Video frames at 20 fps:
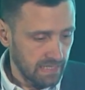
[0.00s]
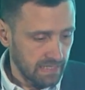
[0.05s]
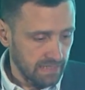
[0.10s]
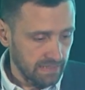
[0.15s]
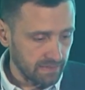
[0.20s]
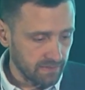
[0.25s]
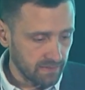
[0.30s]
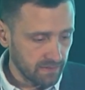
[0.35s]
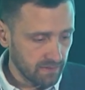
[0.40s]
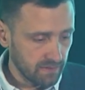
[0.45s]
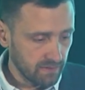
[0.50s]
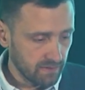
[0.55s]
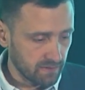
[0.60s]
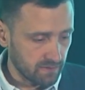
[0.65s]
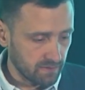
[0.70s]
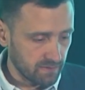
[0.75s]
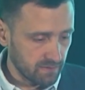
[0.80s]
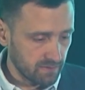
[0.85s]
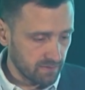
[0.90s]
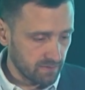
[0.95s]
The
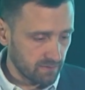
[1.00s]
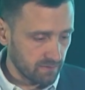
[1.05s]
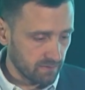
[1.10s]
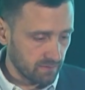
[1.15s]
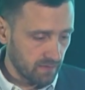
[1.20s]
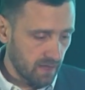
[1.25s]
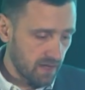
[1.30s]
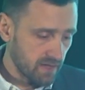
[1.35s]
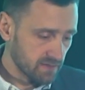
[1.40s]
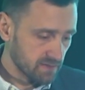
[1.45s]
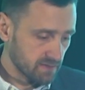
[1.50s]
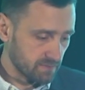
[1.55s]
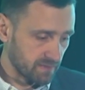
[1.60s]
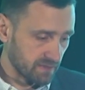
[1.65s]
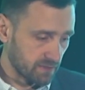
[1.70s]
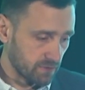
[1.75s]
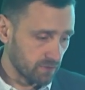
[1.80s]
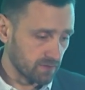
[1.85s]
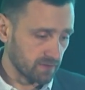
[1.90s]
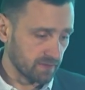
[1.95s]
last
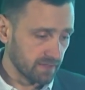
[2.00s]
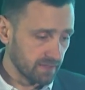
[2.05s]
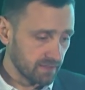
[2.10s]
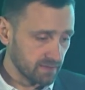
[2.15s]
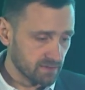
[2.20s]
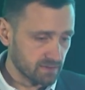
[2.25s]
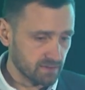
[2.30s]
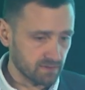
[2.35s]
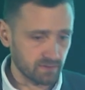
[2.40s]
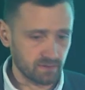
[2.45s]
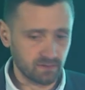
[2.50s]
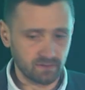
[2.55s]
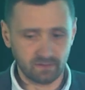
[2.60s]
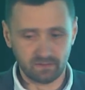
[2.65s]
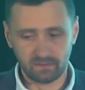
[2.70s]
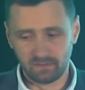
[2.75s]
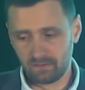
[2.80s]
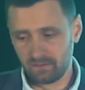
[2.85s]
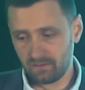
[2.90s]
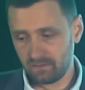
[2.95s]
but not least
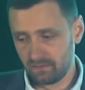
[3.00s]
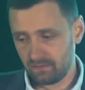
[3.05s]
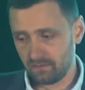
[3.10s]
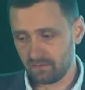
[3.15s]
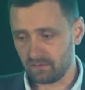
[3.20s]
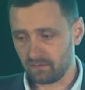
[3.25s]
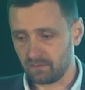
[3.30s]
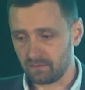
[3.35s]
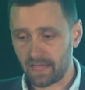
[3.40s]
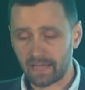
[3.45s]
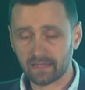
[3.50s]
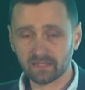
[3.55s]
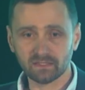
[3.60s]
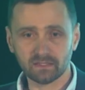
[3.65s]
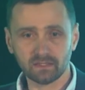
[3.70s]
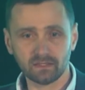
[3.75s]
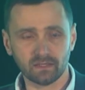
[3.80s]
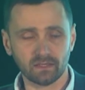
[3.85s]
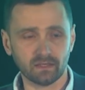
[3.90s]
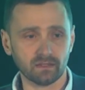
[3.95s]

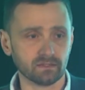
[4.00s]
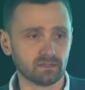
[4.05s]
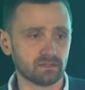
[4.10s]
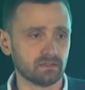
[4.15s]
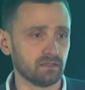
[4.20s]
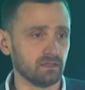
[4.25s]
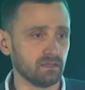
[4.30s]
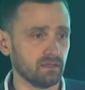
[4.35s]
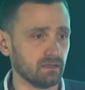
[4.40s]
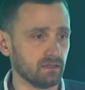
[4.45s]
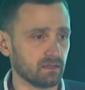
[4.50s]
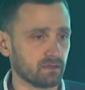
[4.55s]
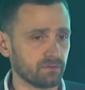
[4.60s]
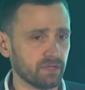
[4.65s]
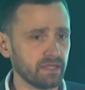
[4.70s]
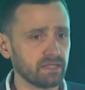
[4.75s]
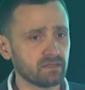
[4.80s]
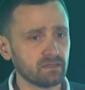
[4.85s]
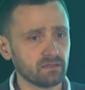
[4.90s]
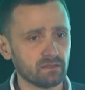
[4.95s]
lesson is the
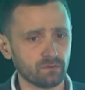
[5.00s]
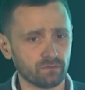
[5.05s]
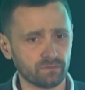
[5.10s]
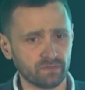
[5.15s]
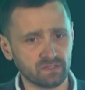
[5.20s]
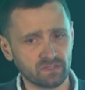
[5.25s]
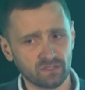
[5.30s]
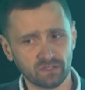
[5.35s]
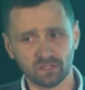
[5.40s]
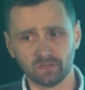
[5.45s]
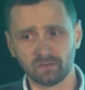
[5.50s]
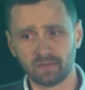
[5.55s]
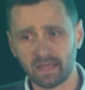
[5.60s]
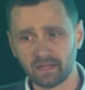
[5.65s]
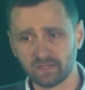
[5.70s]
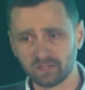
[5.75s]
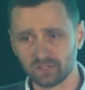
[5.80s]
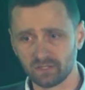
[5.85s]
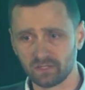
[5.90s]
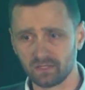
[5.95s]
creating of decision
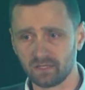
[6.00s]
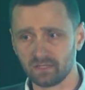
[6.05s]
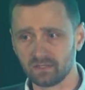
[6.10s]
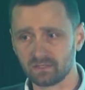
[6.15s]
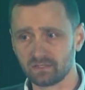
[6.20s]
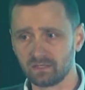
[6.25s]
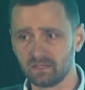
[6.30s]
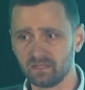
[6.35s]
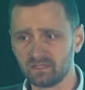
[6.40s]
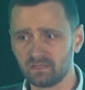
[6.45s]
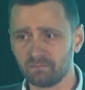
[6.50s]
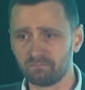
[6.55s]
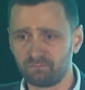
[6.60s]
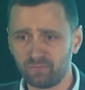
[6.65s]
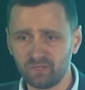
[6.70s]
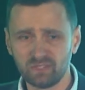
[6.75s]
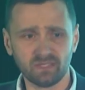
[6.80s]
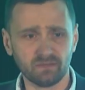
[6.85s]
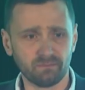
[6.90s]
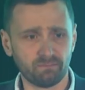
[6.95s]
engine is a
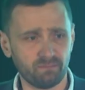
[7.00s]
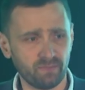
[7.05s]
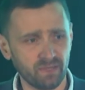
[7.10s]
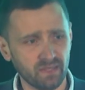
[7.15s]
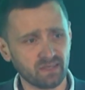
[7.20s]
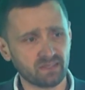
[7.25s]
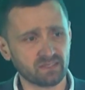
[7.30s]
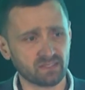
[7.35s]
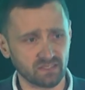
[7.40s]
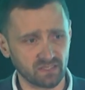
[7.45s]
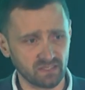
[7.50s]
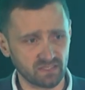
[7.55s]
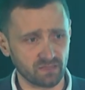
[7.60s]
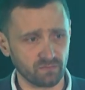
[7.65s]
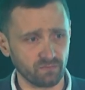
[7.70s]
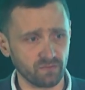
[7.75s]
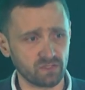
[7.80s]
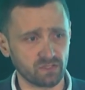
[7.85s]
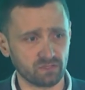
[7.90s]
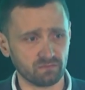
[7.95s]
pretty big
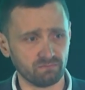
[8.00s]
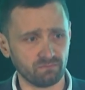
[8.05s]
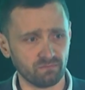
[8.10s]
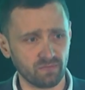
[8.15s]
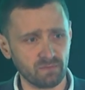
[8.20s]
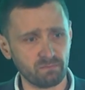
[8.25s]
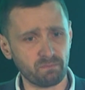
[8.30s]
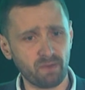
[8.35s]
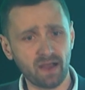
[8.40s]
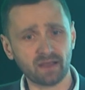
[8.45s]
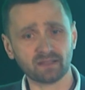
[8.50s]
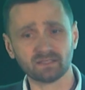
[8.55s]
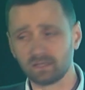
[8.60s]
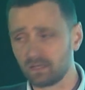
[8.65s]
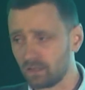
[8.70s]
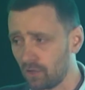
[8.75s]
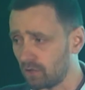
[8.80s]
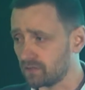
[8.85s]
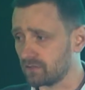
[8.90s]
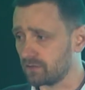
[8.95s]
system which impacts
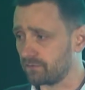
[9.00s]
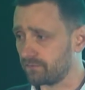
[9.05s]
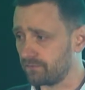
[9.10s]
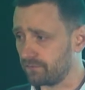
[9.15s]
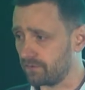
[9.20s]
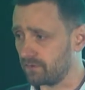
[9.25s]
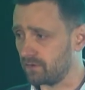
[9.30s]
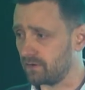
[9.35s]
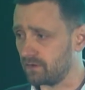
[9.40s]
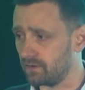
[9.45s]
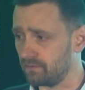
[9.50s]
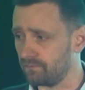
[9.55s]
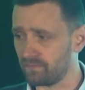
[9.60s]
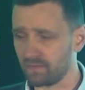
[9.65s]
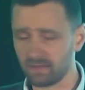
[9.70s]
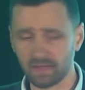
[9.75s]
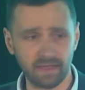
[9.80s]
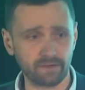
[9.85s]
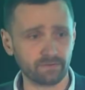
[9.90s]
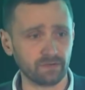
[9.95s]
a lot of
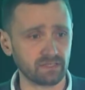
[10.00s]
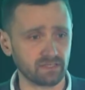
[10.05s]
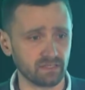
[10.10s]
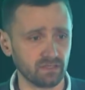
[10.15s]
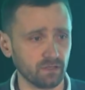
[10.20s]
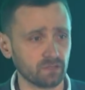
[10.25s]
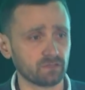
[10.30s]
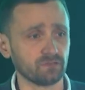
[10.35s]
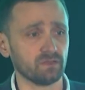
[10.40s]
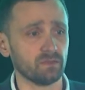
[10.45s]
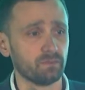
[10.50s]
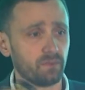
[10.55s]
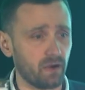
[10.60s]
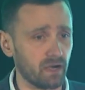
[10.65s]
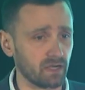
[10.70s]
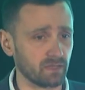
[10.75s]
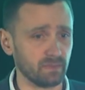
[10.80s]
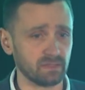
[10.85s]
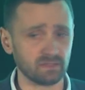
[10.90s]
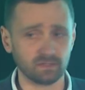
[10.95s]
areas and a lot of
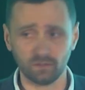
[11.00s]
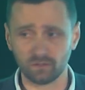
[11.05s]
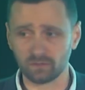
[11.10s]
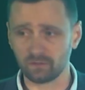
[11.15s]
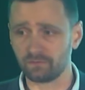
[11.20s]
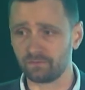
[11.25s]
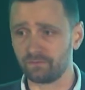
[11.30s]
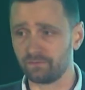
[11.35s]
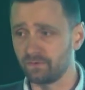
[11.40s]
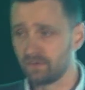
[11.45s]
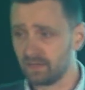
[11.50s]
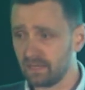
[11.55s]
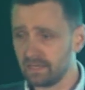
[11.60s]
departments, a lot of